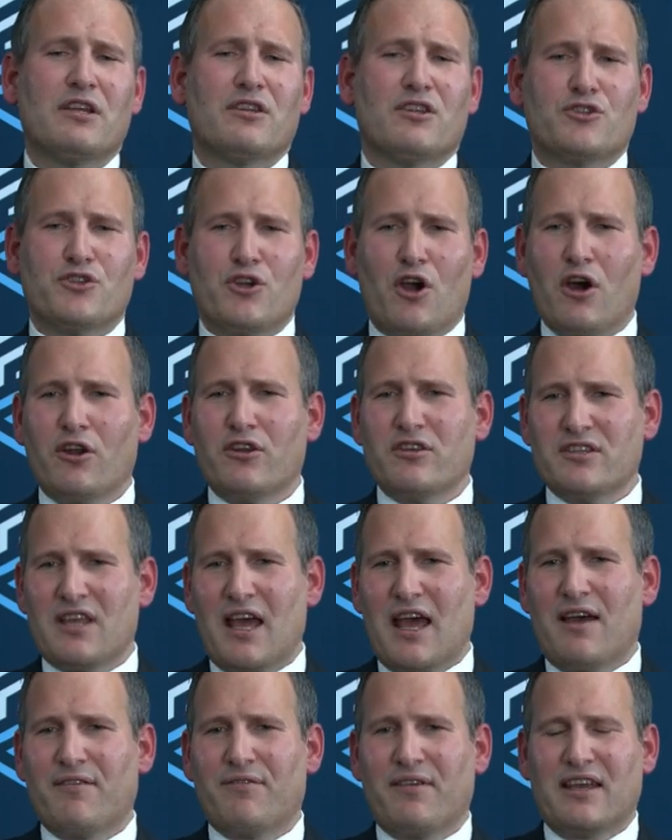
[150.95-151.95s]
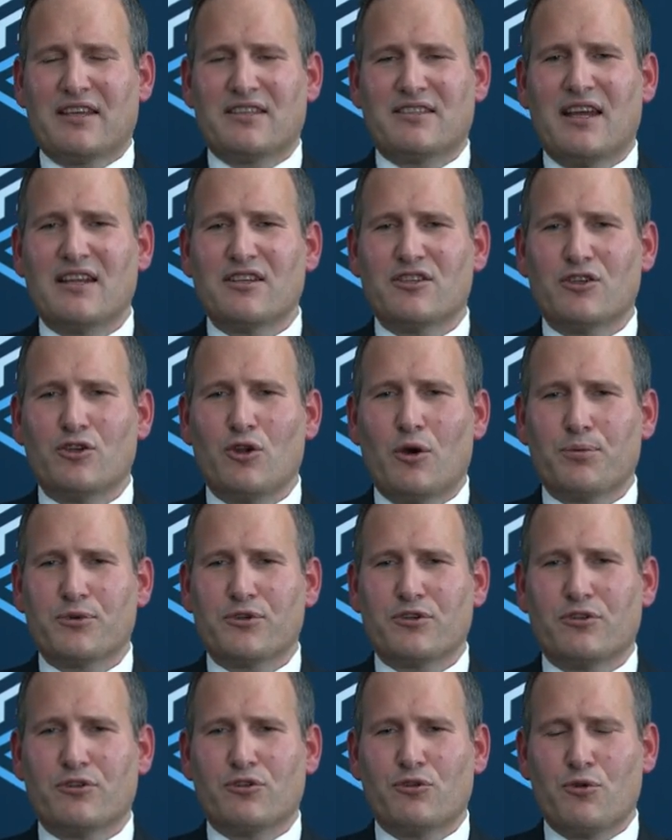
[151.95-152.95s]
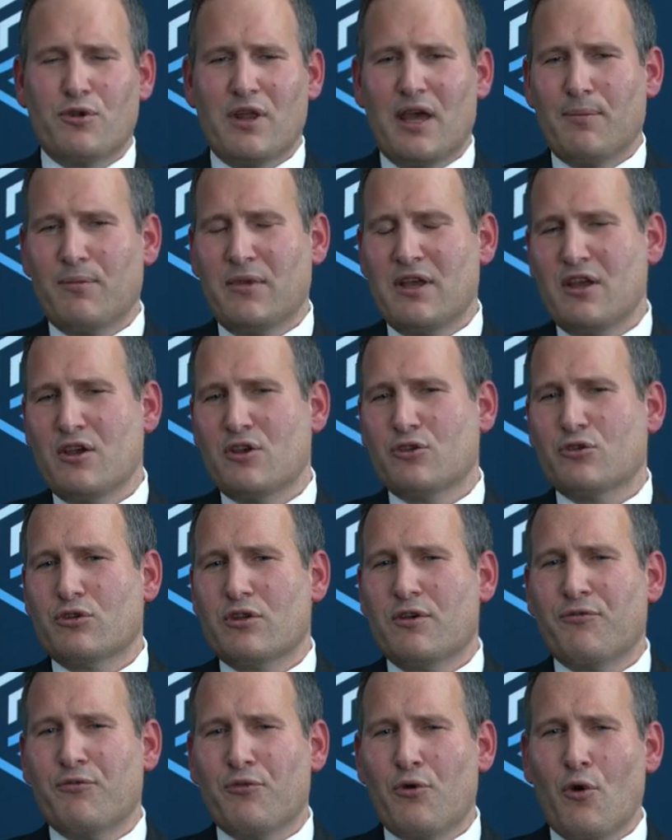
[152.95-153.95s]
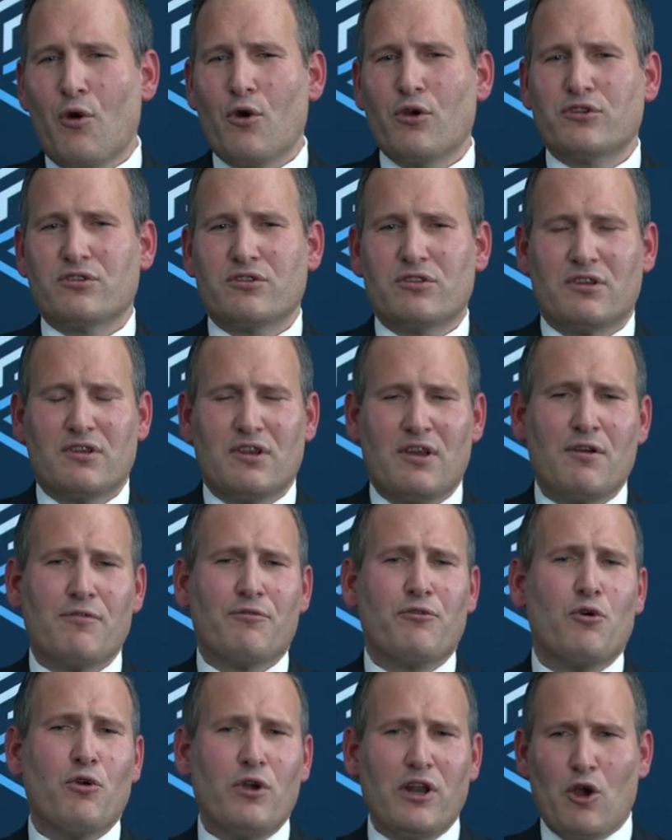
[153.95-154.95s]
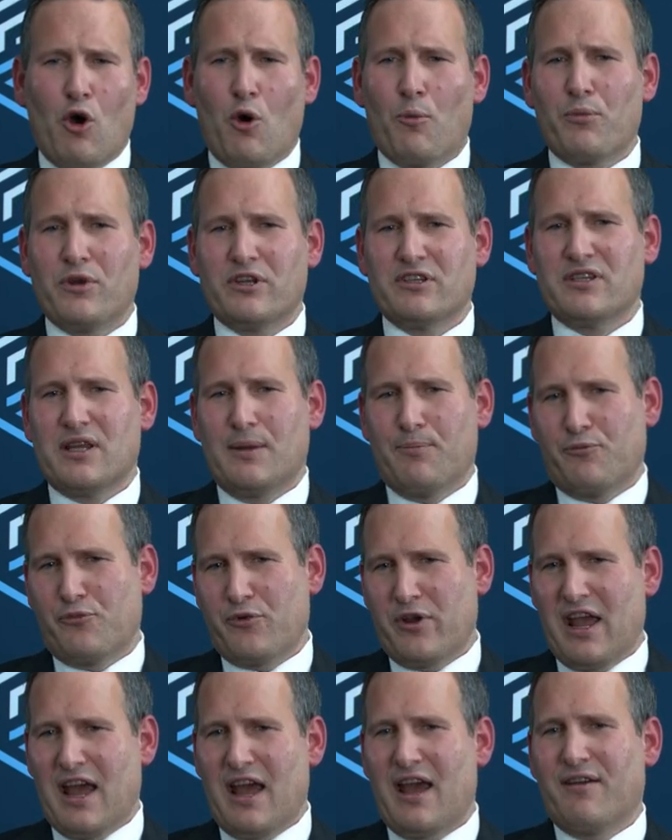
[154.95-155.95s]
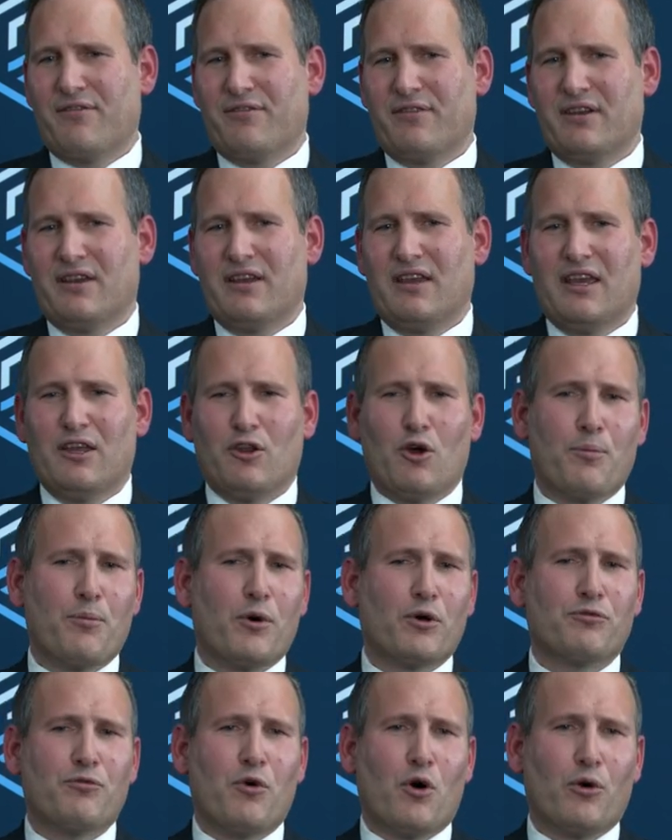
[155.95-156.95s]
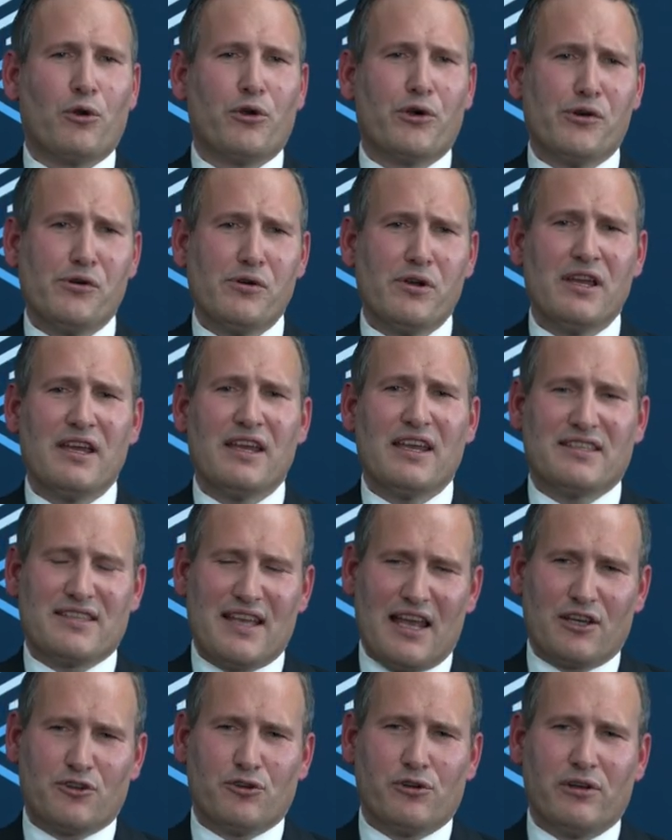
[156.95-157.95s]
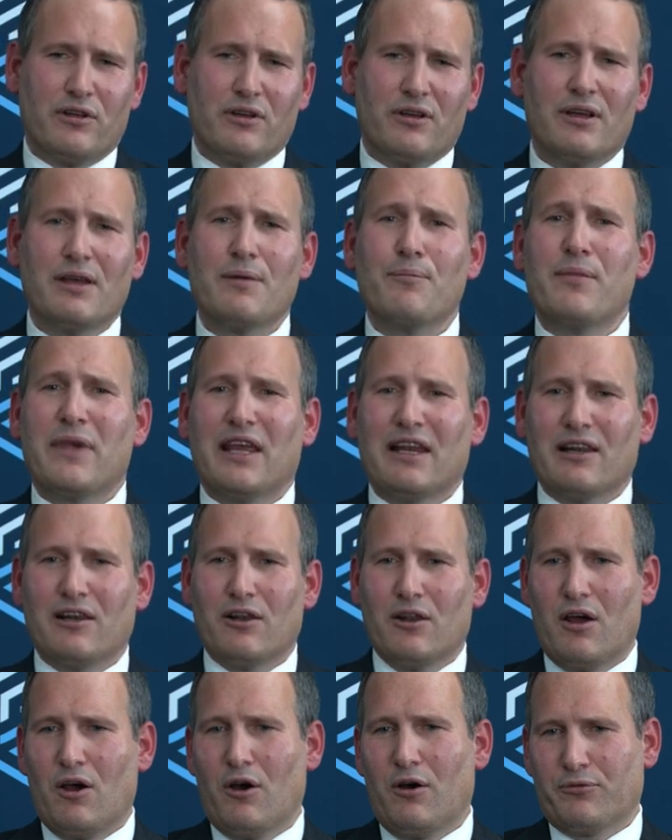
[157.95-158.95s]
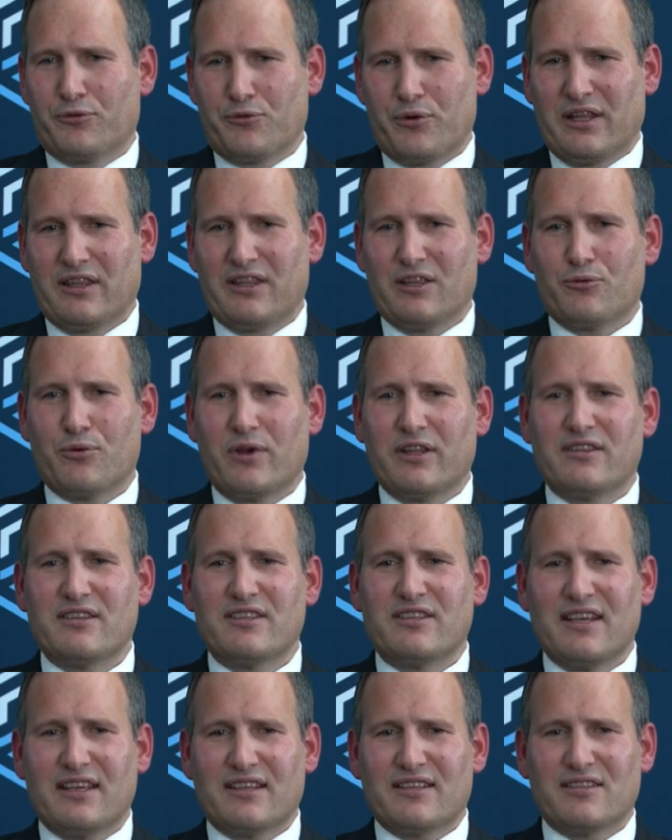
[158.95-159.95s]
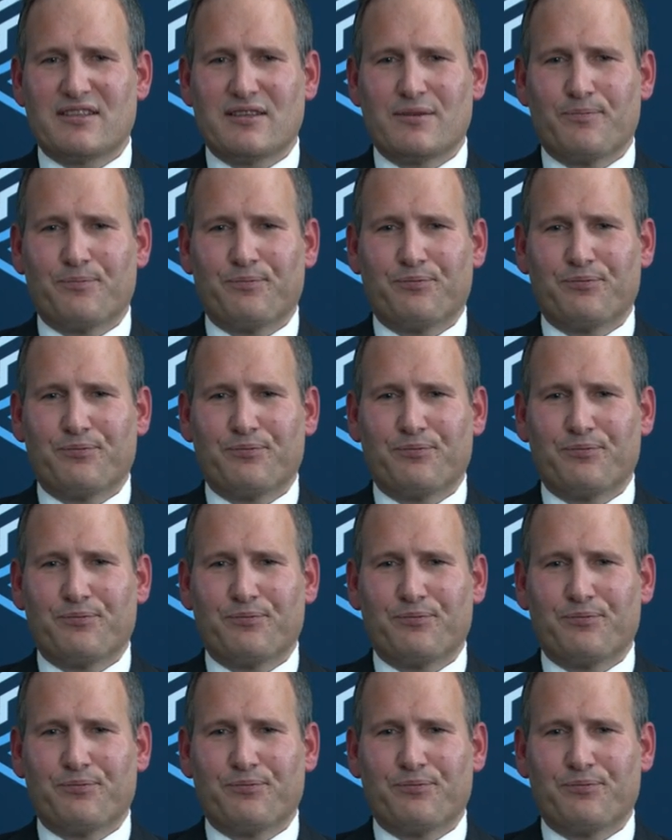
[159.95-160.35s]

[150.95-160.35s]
The charters have extension options to them, so the first fully open ship we have in our portfolio is actually middle of 2026.